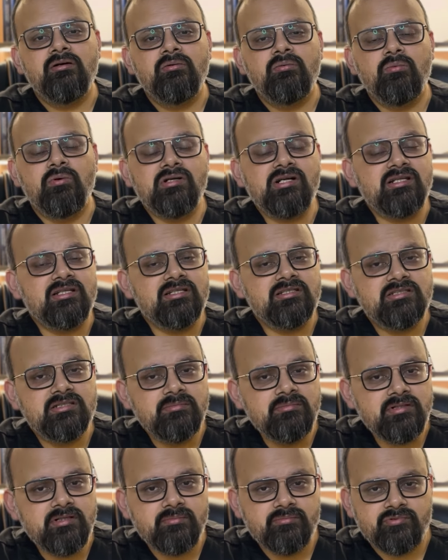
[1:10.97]
What are the
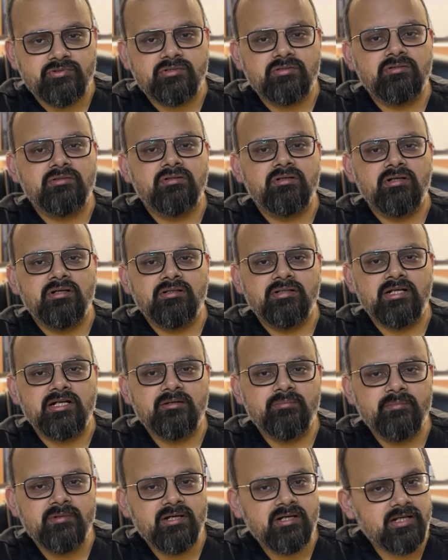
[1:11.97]
symptoms and
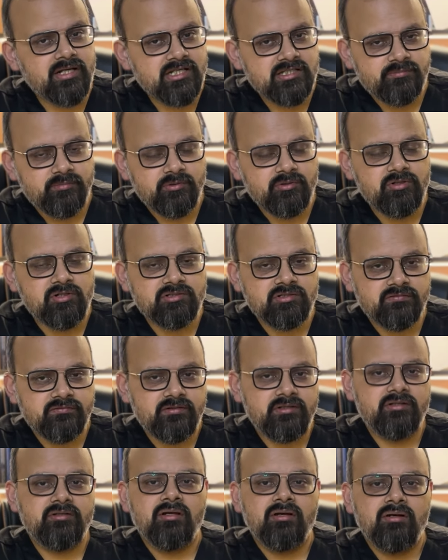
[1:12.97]
that may arise because of
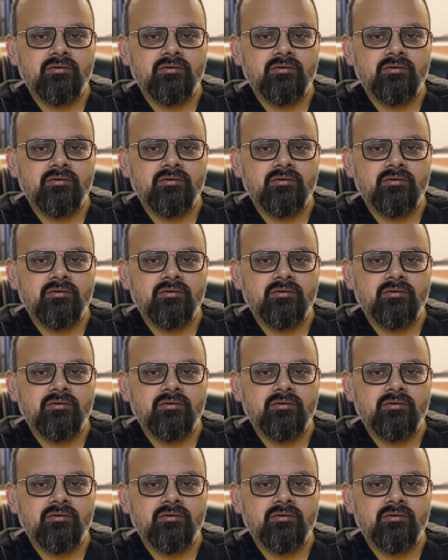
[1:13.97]
it?